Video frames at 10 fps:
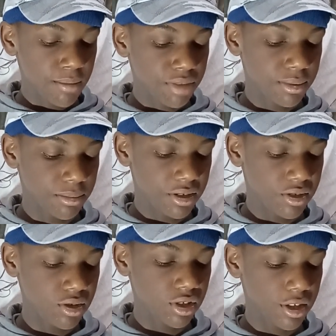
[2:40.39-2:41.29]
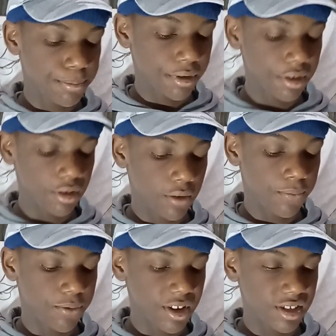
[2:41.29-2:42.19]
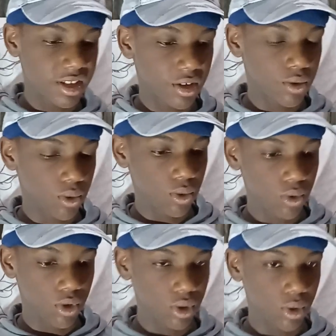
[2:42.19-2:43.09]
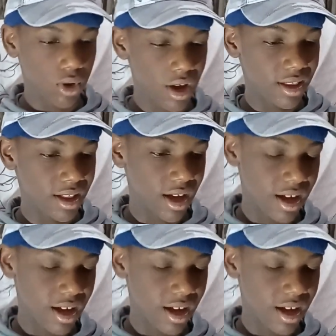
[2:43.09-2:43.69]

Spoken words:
primarily due to the burning of fuels like coal, oil,